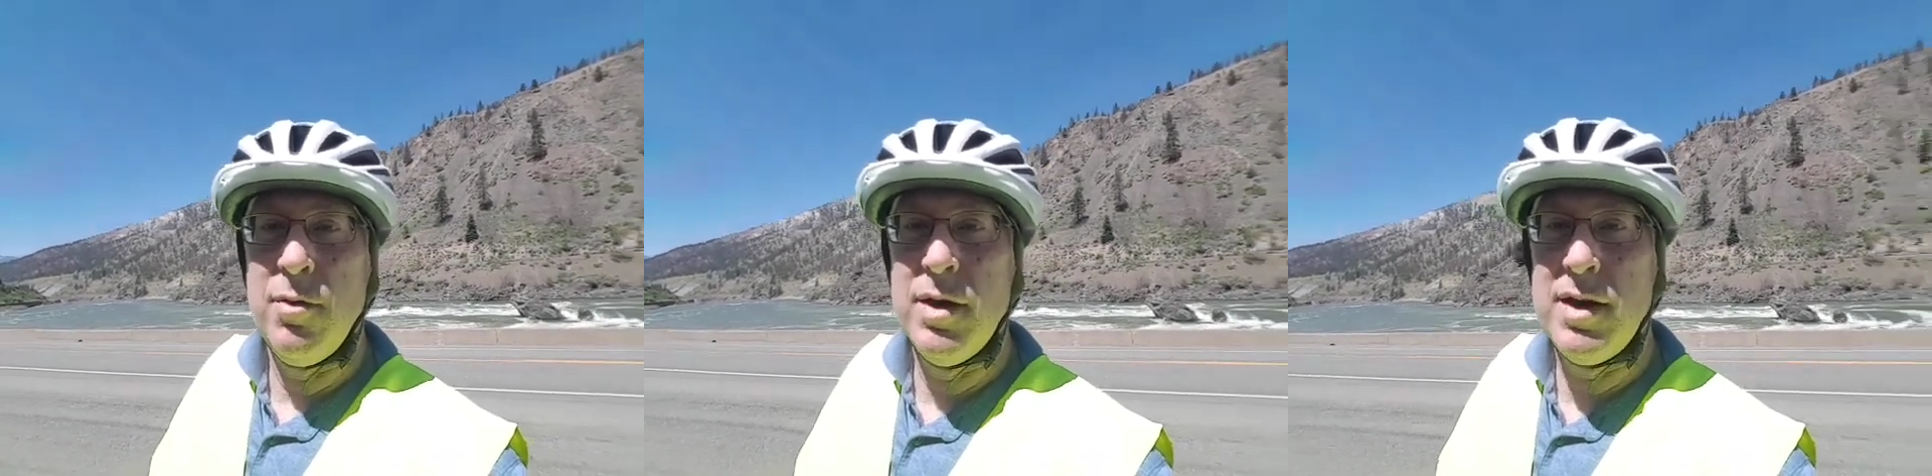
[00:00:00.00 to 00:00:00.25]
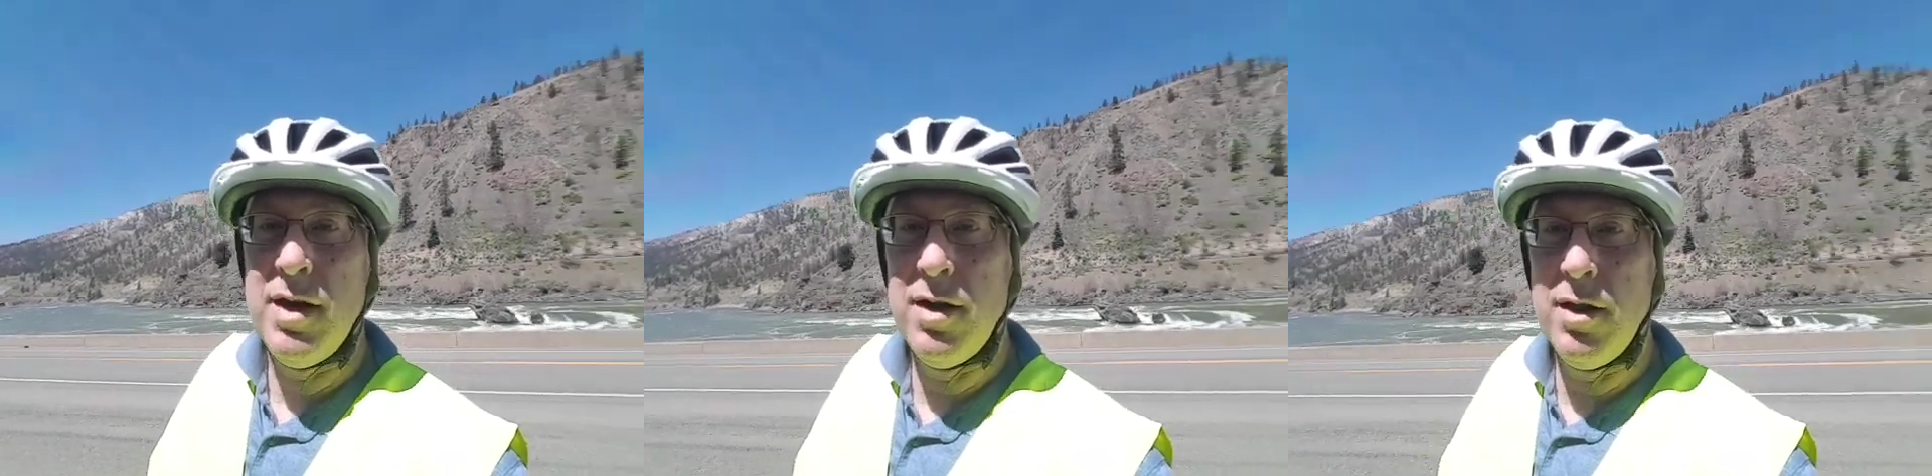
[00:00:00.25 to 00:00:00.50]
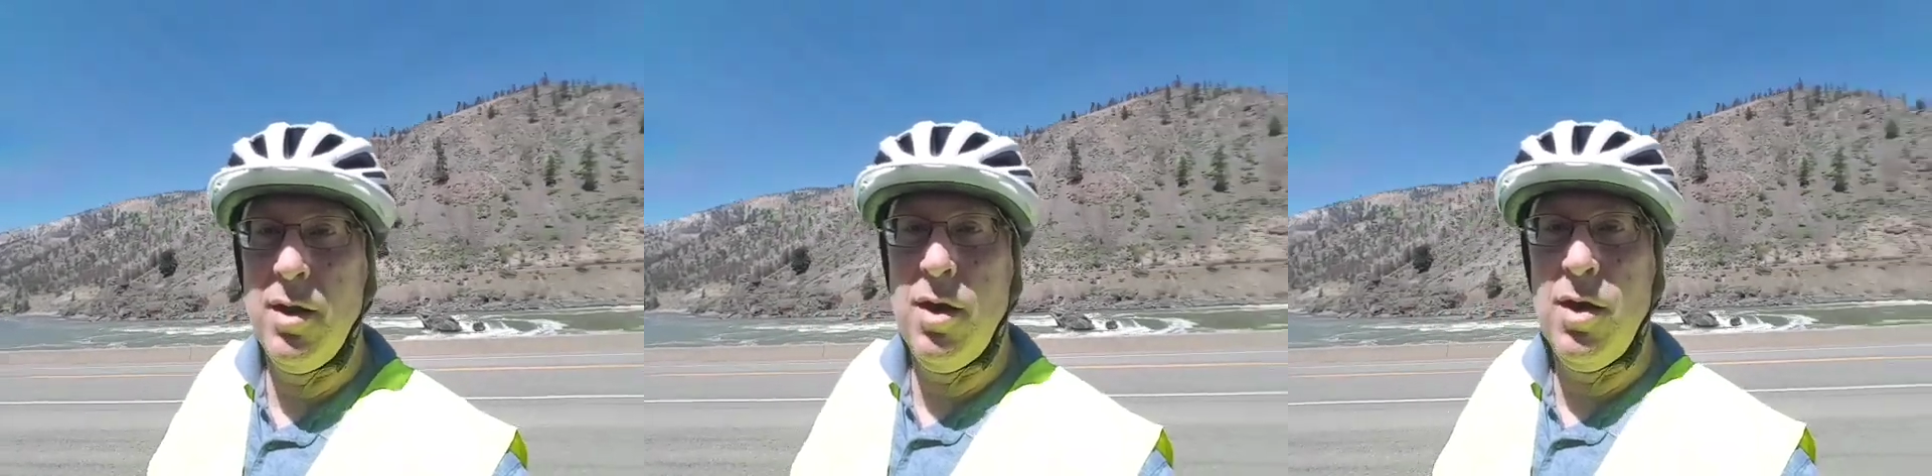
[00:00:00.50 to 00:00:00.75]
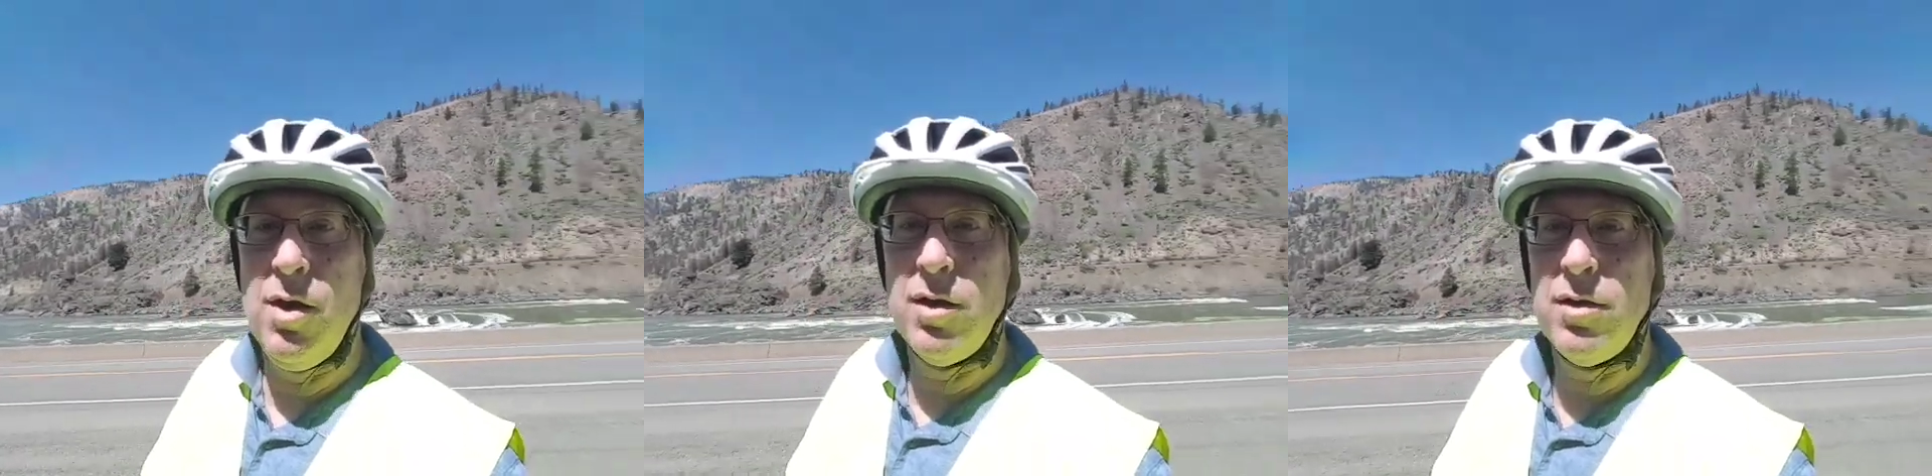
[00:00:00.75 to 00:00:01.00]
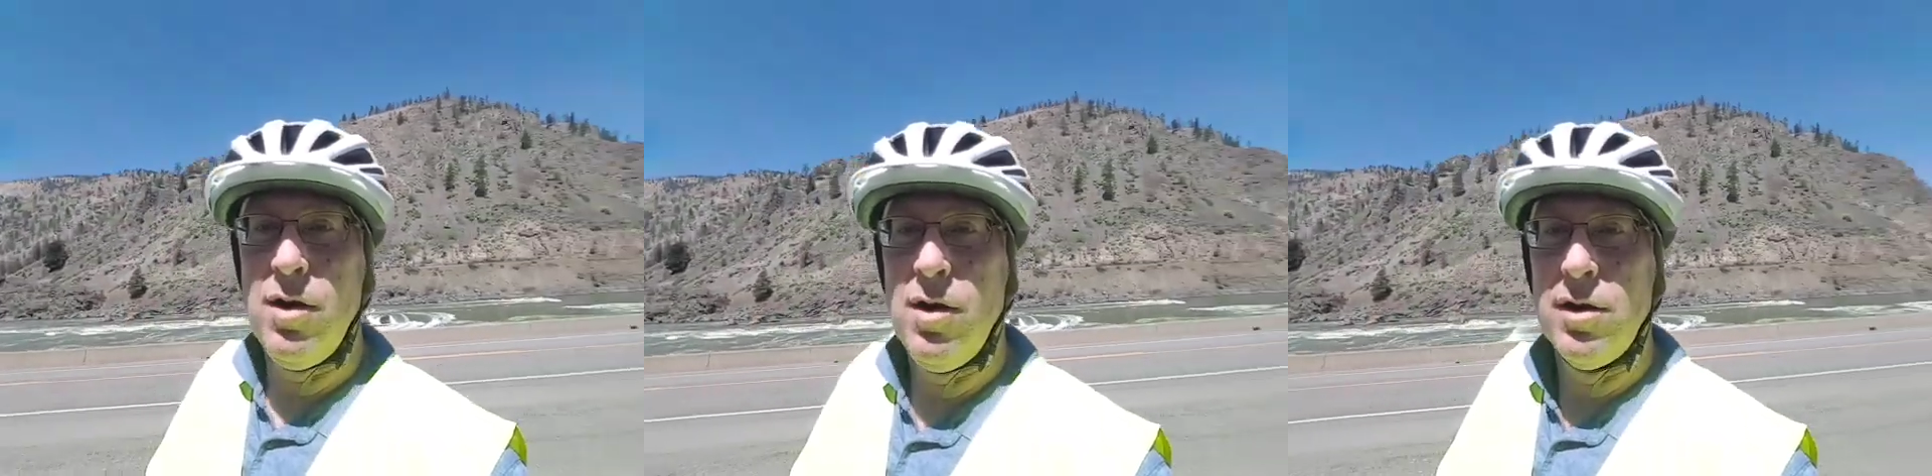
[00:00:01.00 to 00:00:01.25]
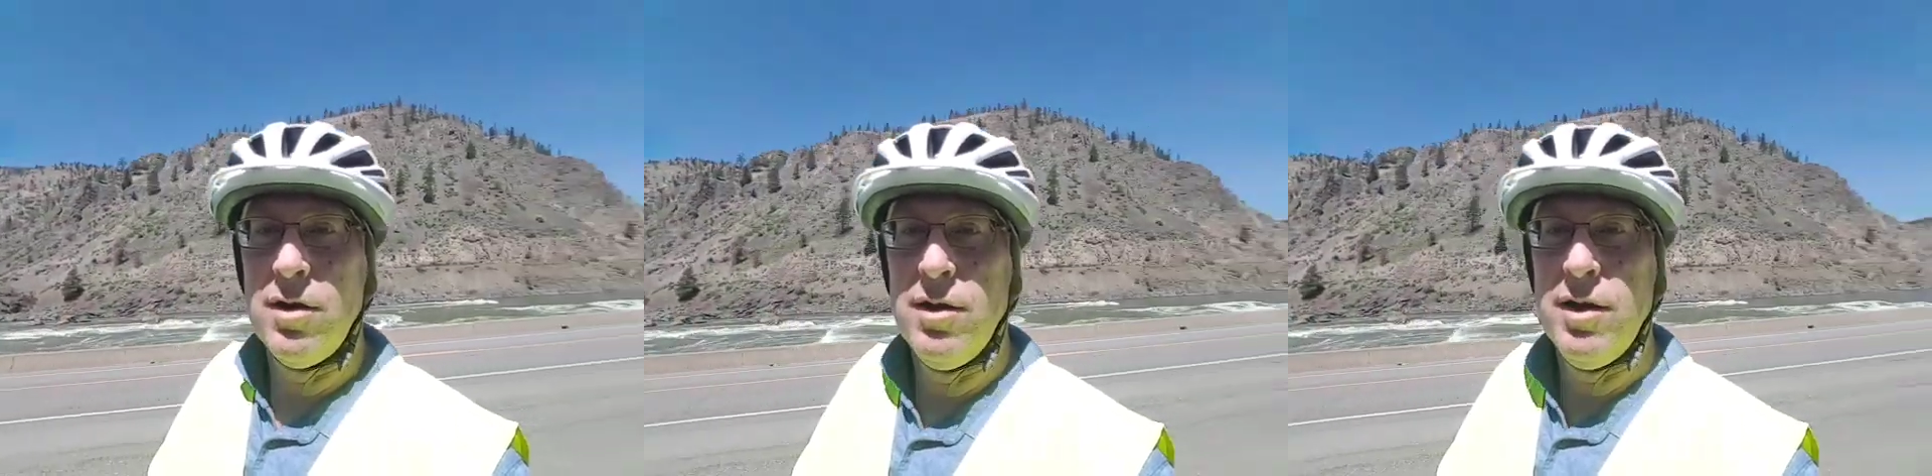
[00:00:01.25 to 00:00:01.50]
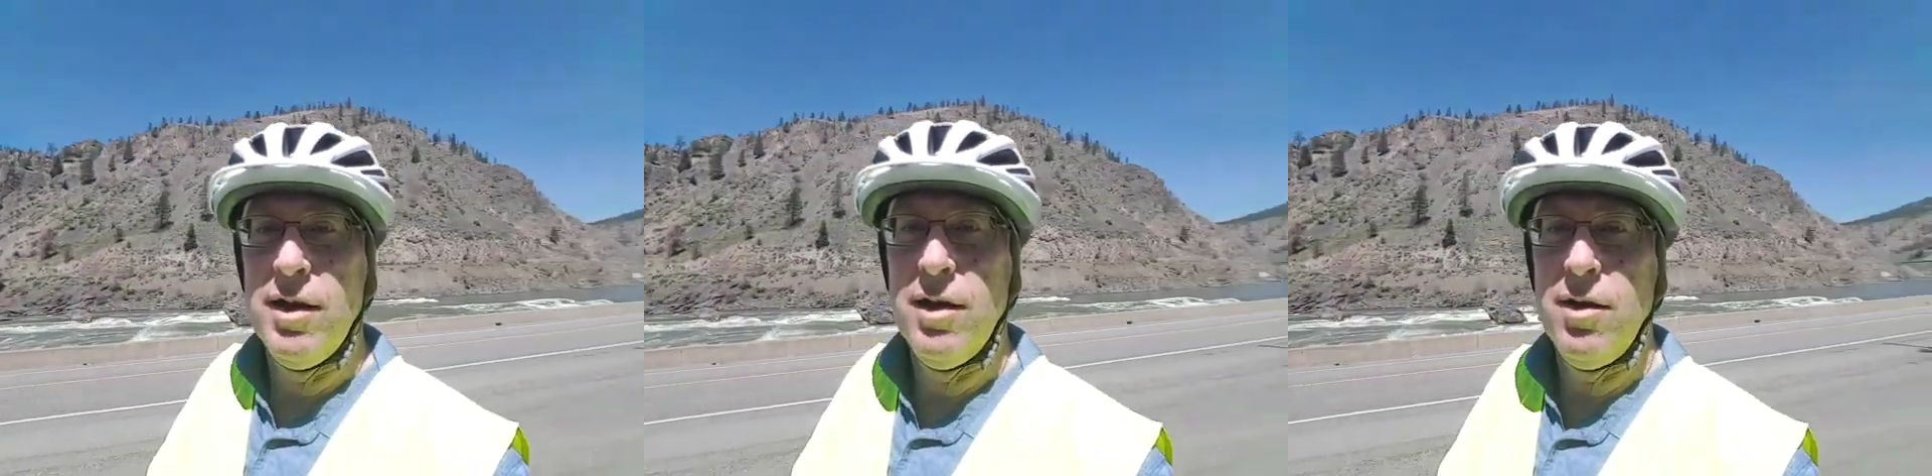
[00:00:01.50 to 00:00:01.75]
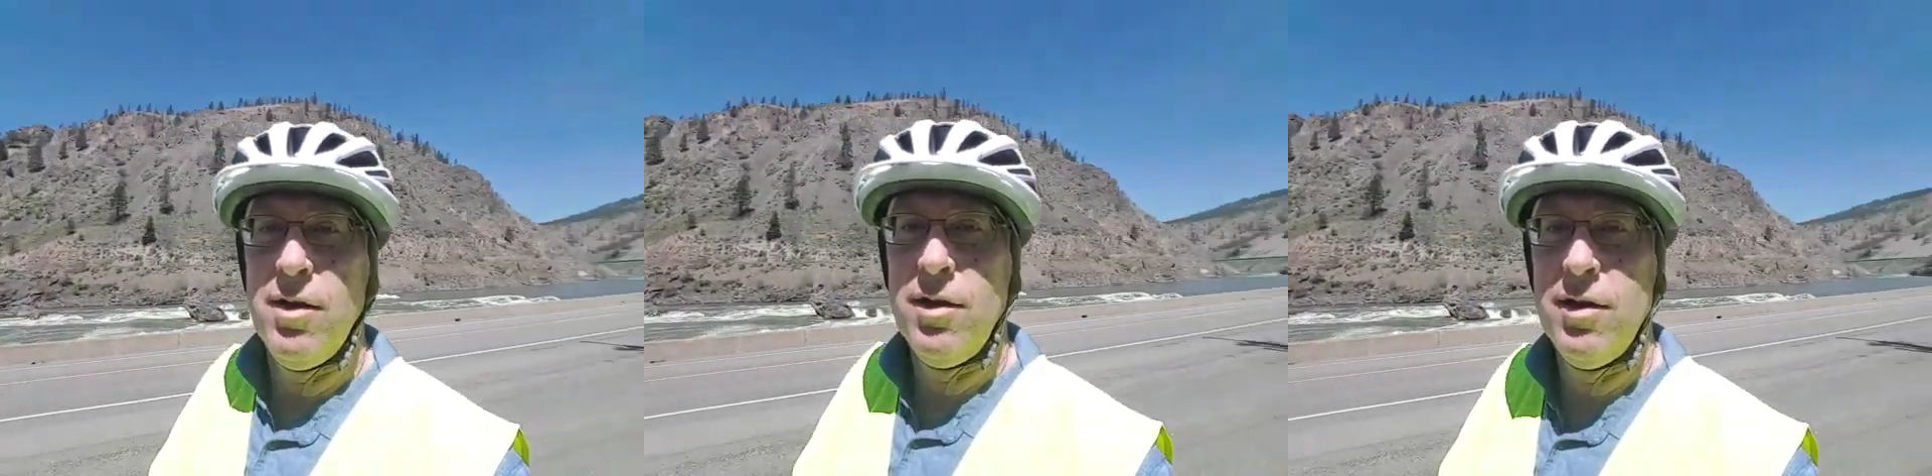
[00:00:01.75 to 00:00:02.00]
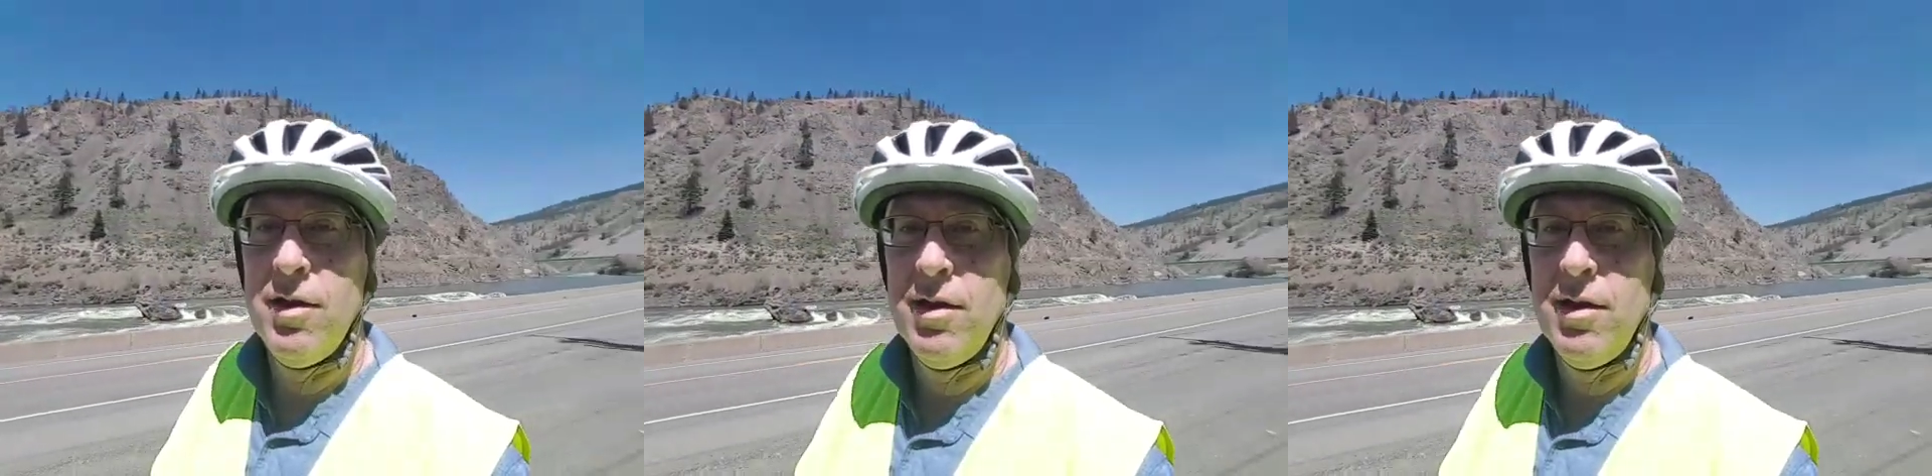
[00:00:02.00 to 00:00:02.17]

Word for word: went down a long, long hill,